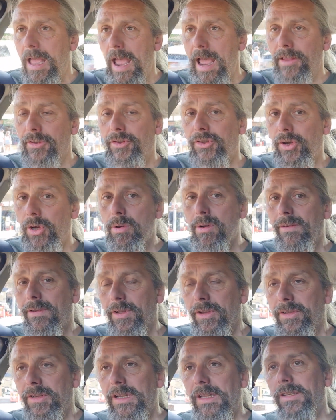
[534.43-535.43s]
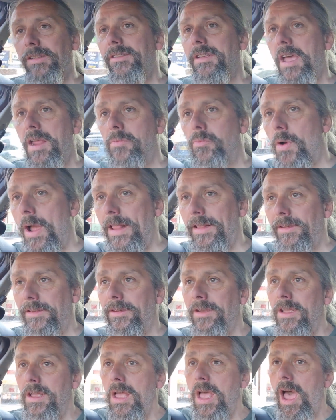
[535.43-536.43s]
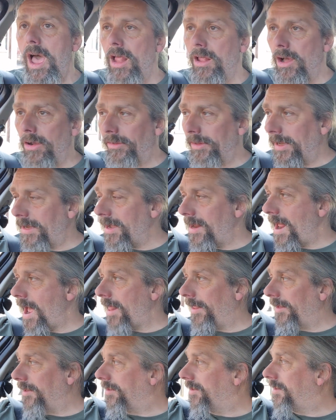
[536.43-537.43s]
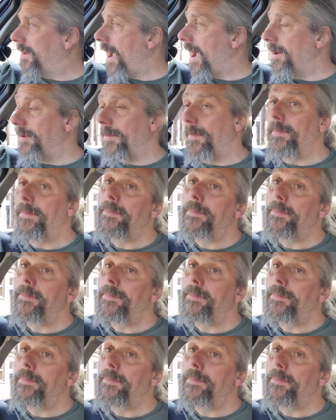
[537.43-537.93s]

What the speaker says: and two of us instead went along the canal instead.